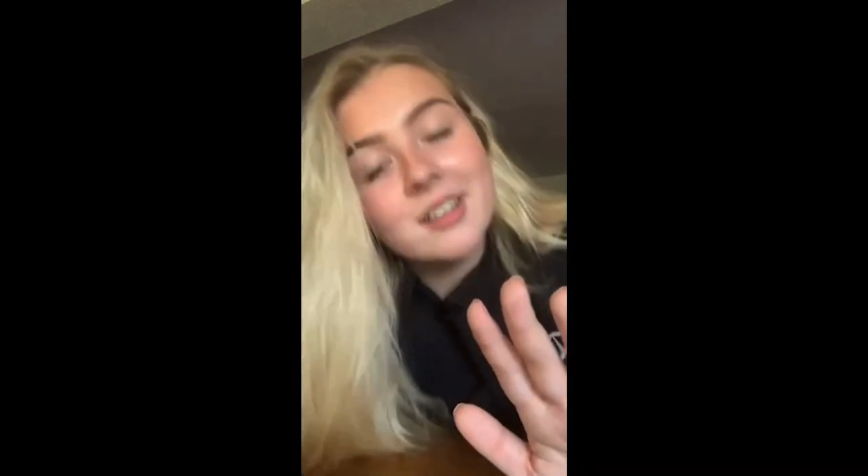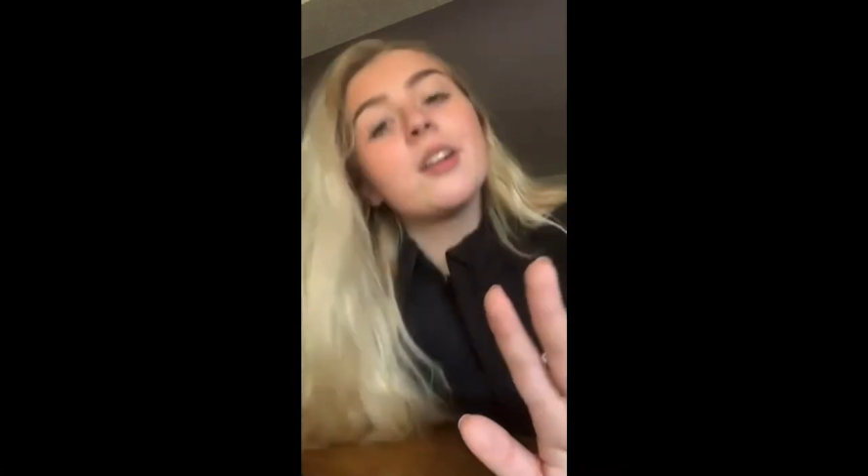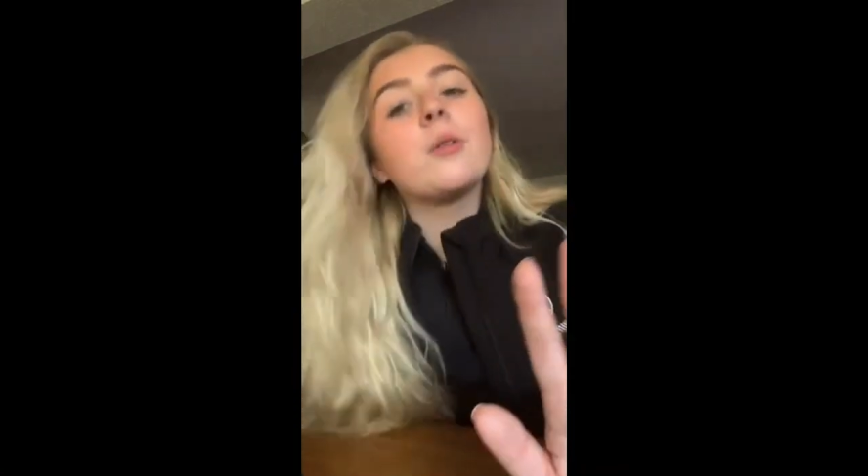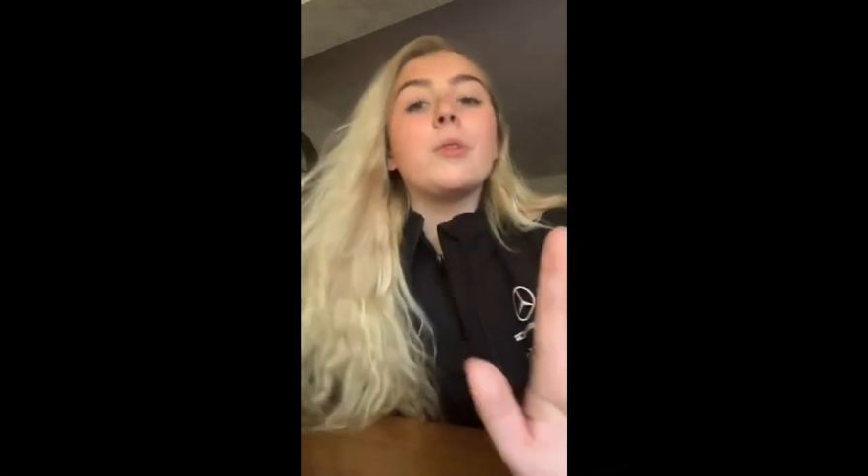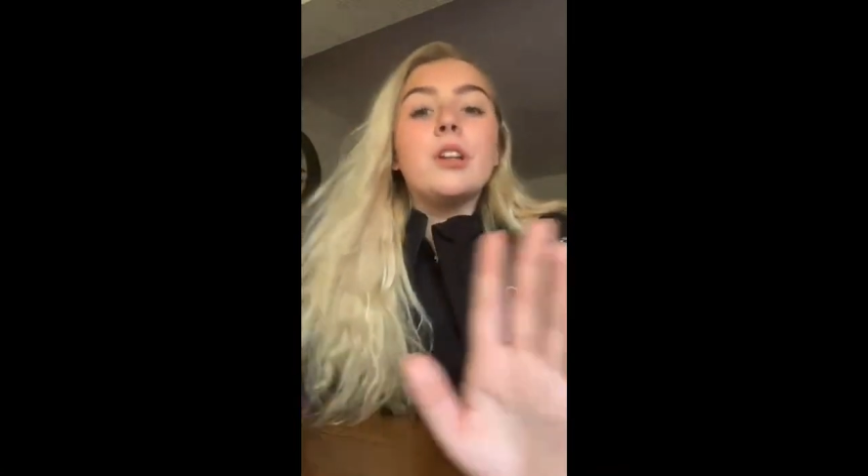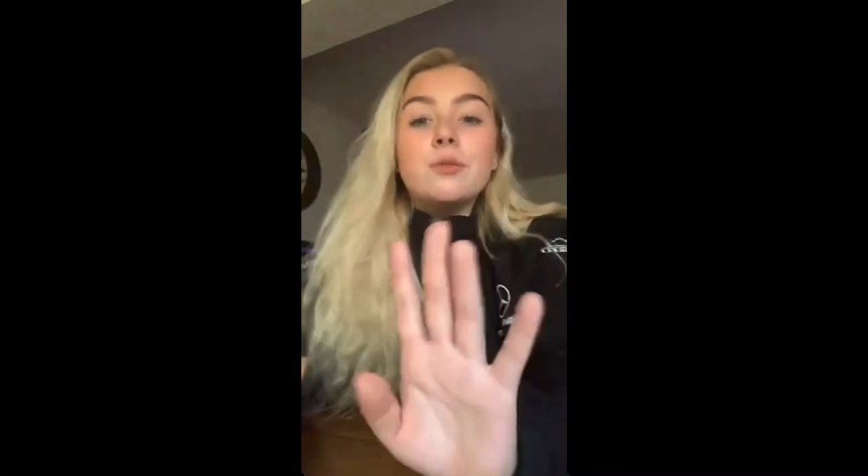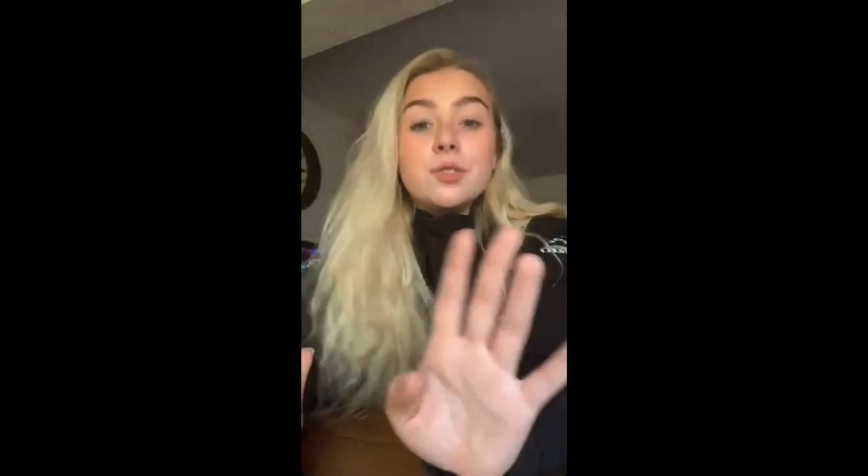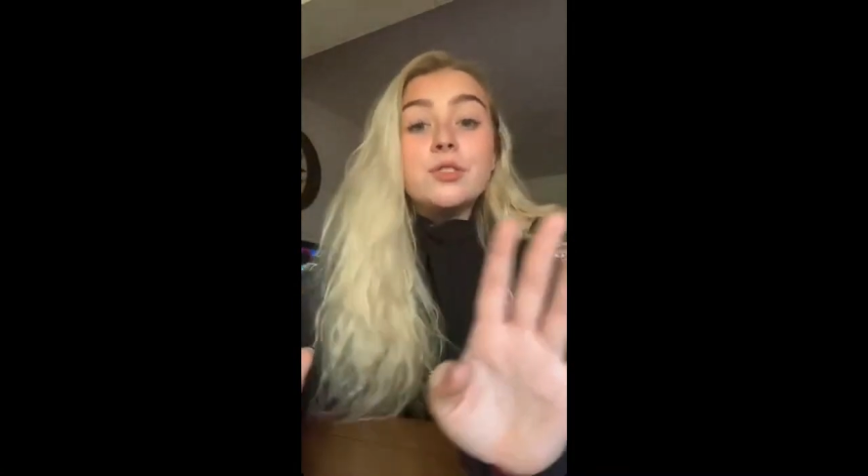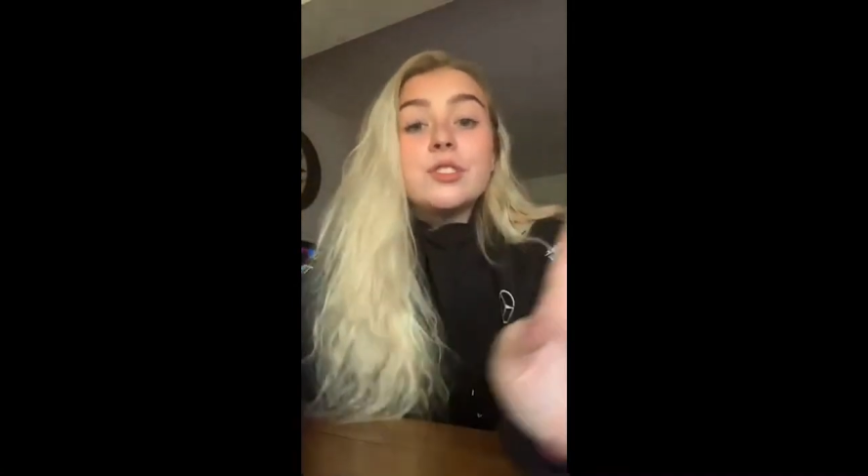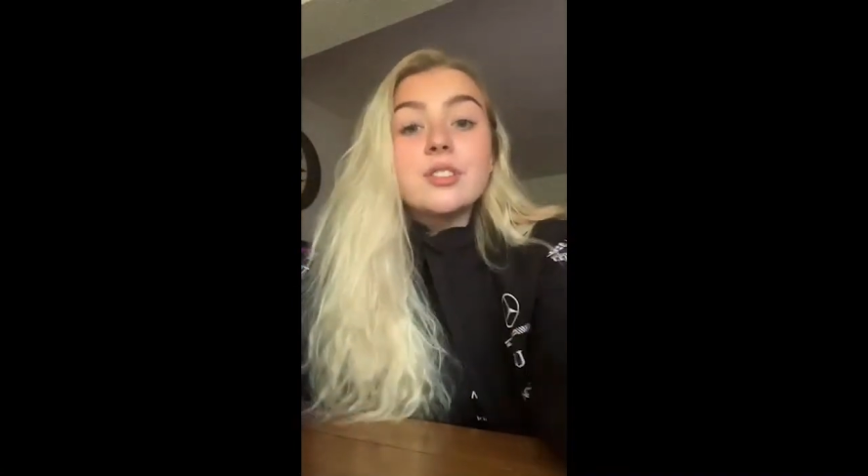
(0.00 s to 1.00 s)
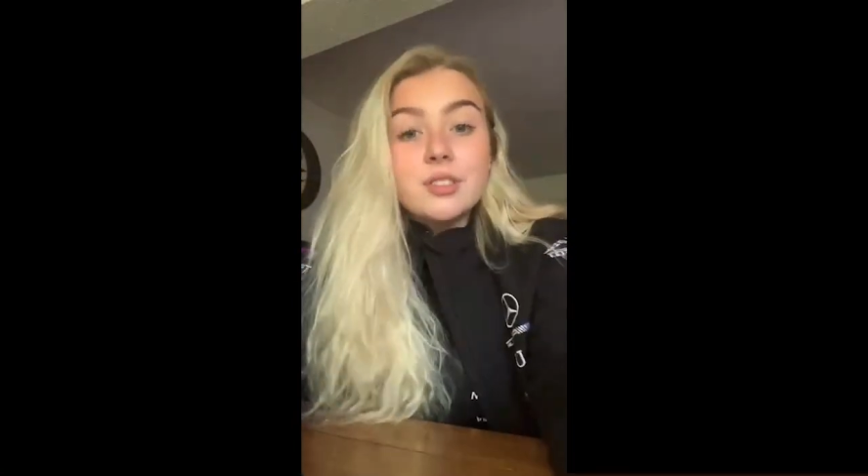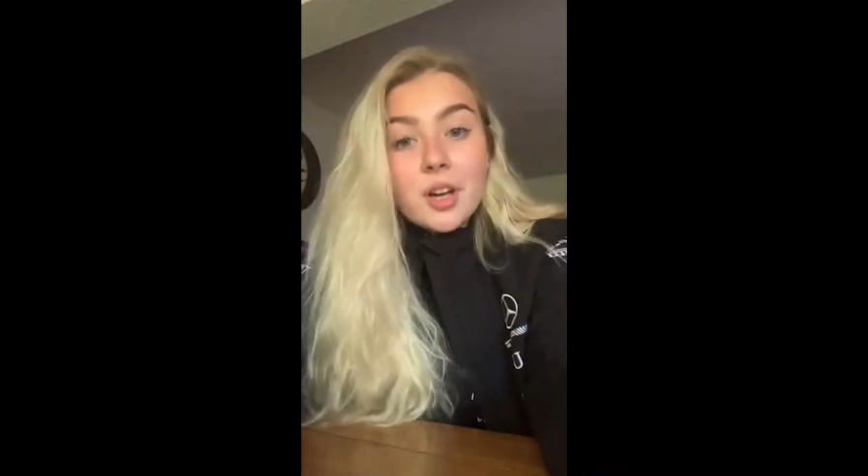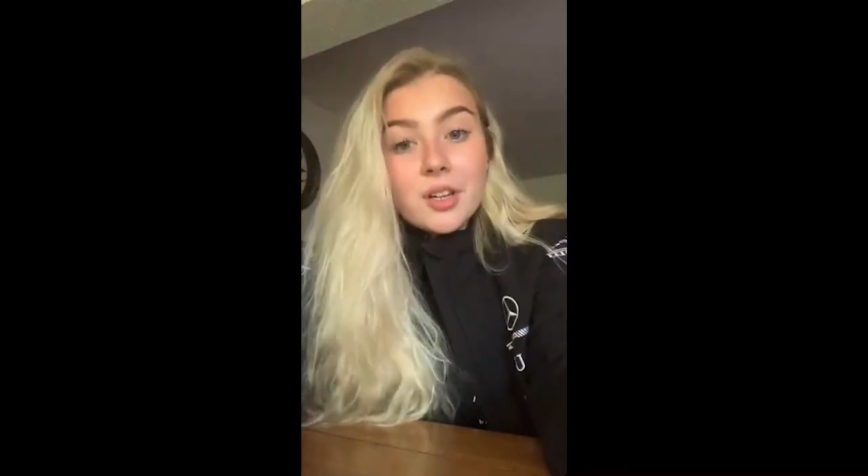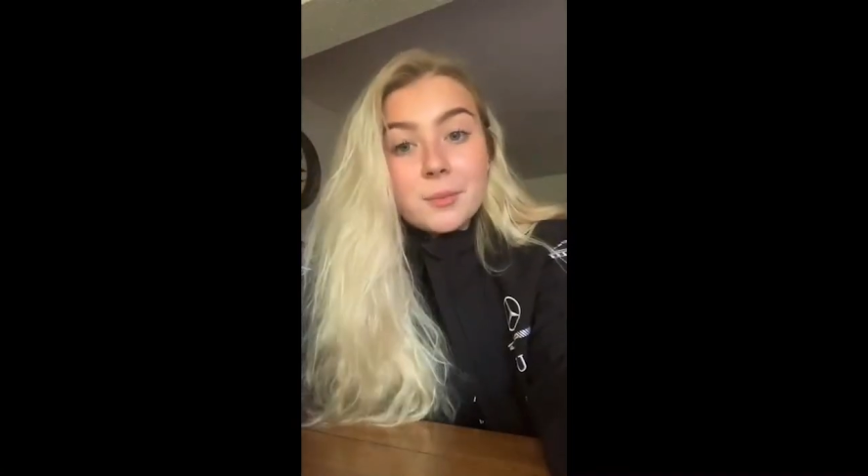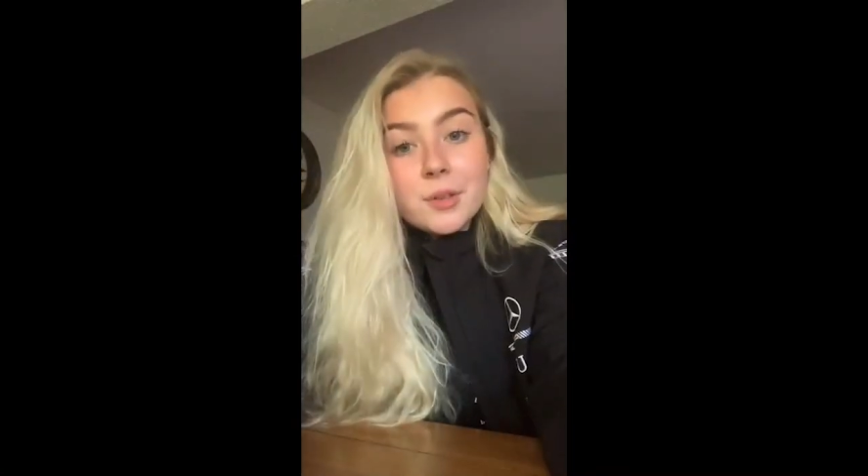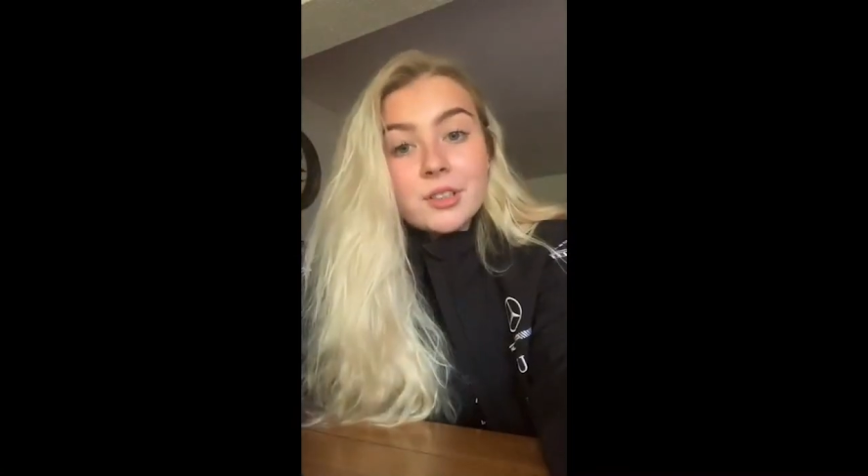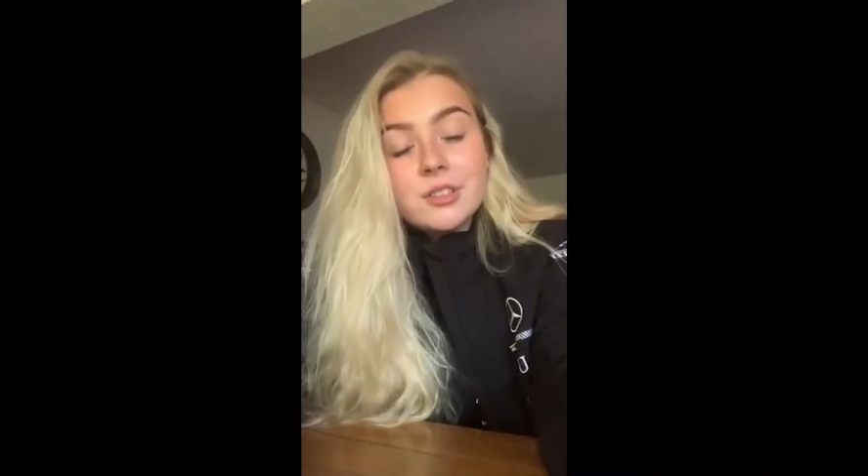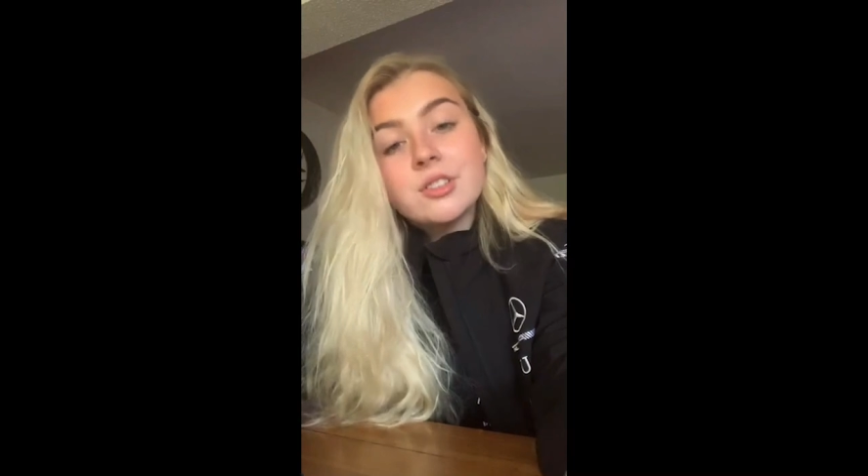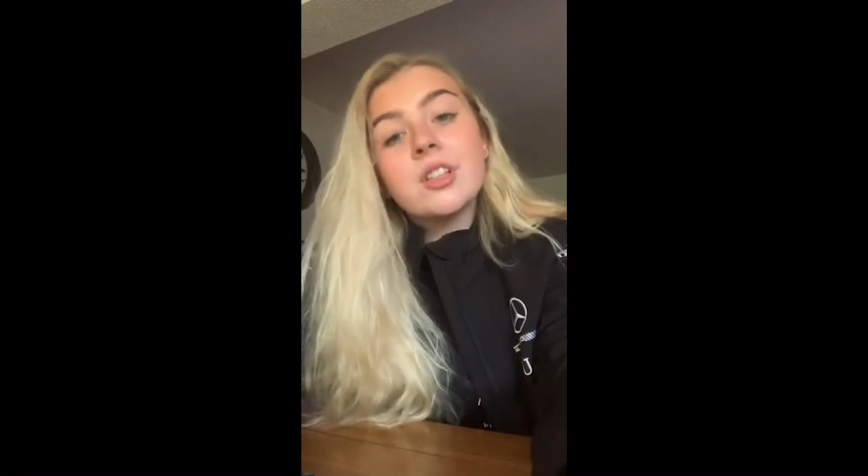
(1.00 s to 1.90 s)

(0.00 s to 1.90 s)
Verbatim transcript: We love you so much.